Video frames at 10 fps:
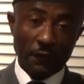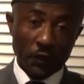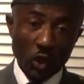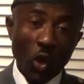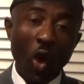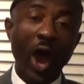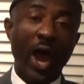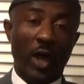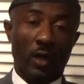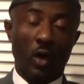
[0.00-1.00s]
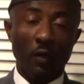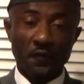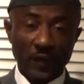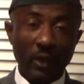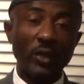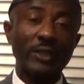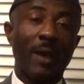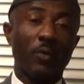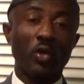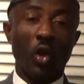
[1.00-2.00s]
if you are of
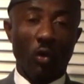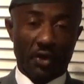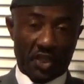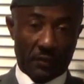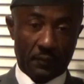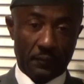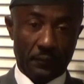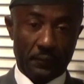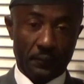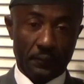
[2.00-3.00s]
Southern Cameroon origin,